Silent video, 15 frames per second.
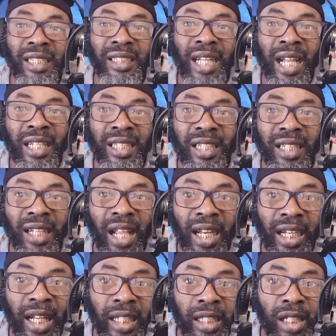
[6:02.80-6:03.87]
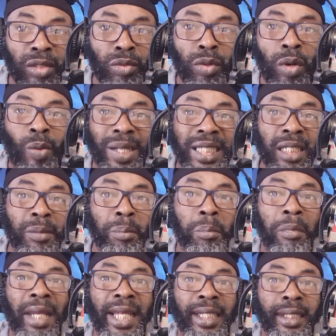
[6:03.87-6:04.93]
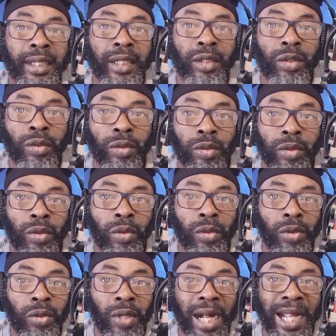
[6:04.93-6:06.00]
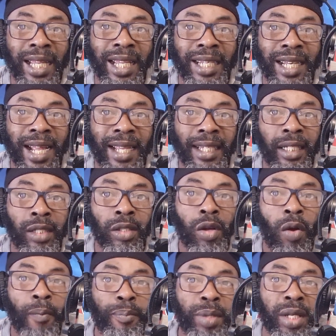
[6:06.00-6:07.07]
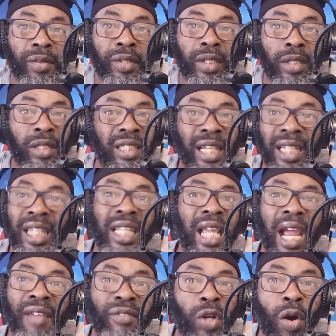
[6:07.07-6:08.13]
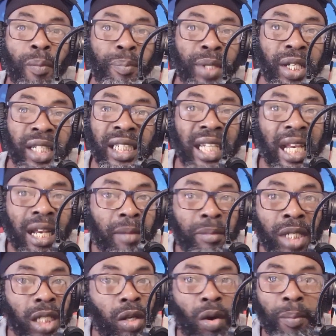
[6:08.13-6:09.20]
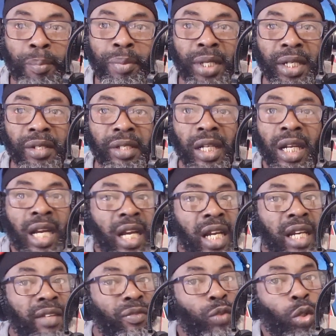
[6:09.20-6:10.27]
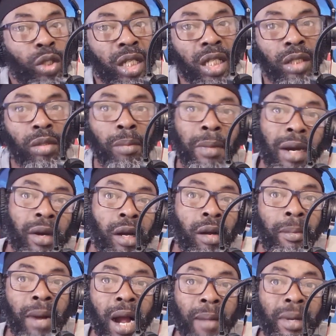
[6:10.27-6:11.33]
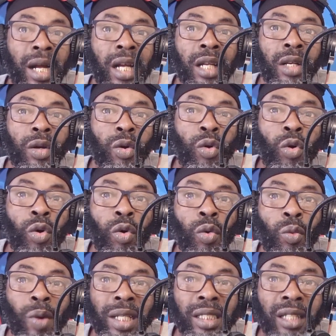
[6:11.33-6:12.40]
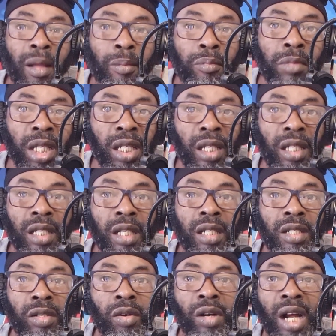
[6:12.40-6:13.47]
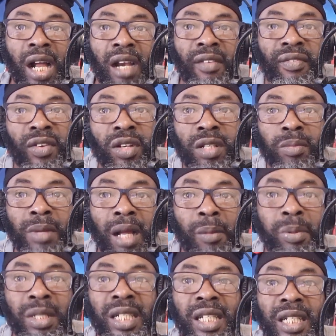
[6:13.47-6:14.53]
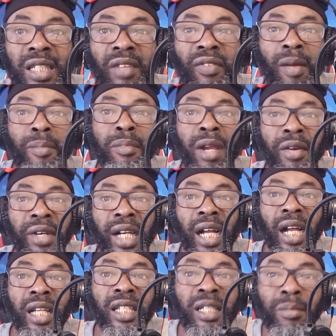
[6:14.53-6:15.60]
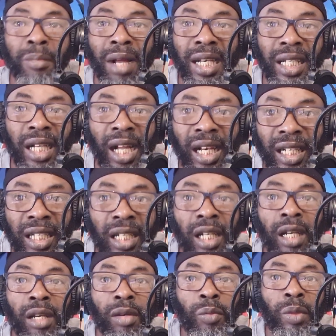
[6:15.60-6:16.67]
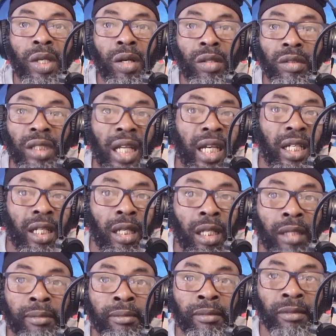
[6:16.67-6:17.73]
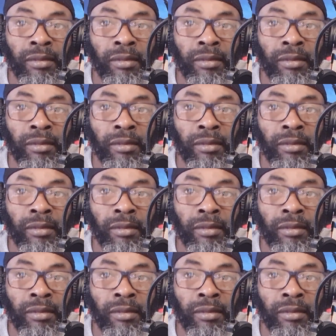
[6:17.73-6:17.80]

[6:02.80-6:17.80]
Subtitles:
and things like that and know what it meant to I and I. You know, compare it. You can't even compare, it cannot be compared even today to Barack Obama, who went and be so-called the first black president of America symbolically without any